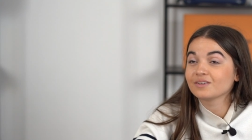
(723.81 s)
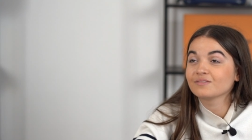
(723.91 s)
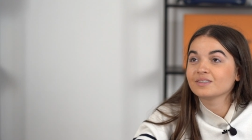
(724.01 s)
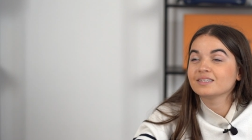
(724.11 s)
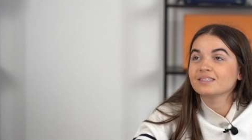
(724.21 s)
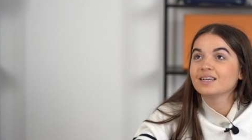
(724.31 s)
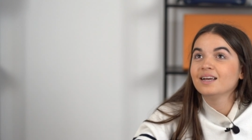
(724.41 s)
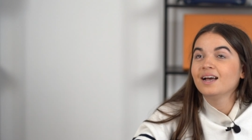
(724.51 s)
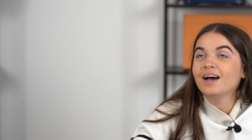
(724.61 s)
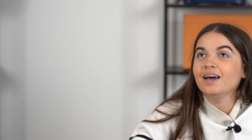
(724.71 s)
So this is,
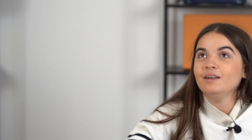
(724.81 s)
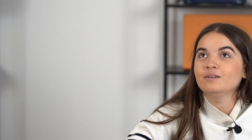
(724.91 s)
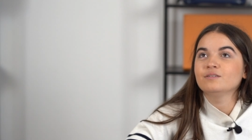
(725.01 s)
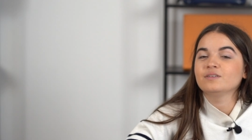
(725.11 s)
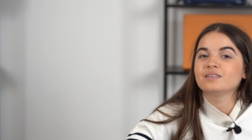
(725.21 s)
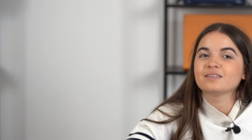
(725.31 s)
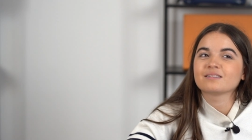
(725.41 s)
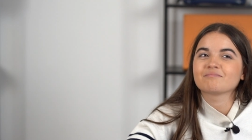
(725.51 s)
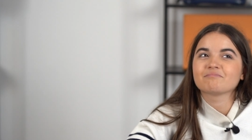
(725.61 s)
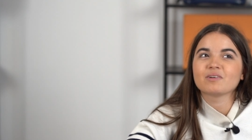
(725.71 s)
I don't know, this is